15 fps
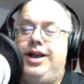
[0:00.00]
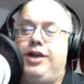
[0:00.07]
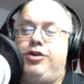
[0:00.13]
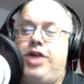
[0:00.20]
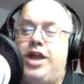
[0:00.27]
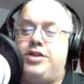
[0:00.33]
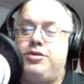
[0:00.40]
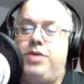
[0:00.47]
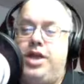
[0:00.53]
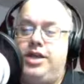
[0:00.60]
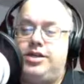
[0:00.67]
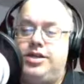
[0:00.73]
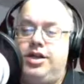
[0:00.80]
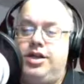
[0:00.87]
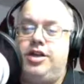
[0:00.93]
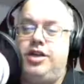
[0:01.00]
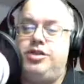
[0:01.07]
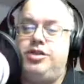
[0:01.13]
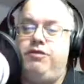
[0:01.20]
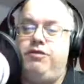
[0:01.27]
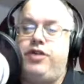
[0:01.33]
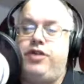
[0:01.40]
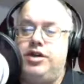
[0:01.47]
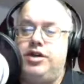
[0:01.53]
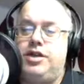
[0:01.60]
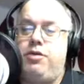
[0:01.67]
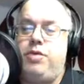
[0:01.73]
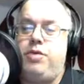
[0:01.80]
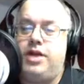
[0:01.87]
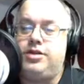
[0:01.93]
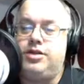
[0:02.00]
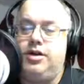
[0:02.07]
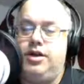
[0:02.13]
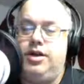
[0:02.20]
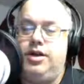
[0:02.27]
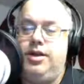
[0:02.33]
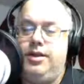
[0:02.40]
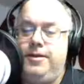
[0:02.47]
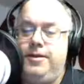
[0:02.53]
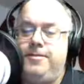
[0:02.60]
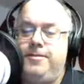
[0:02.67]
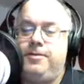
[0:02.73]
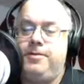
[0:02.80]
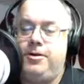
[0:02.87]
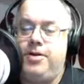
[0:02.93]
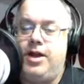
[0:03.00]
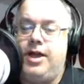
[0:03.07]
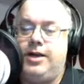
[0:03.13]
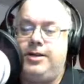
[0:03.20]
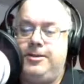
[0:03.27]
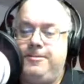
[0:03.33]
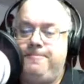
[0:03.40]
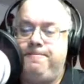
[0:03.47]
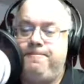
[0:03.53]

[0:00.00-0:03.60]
graduation on June 1st at Western, correct?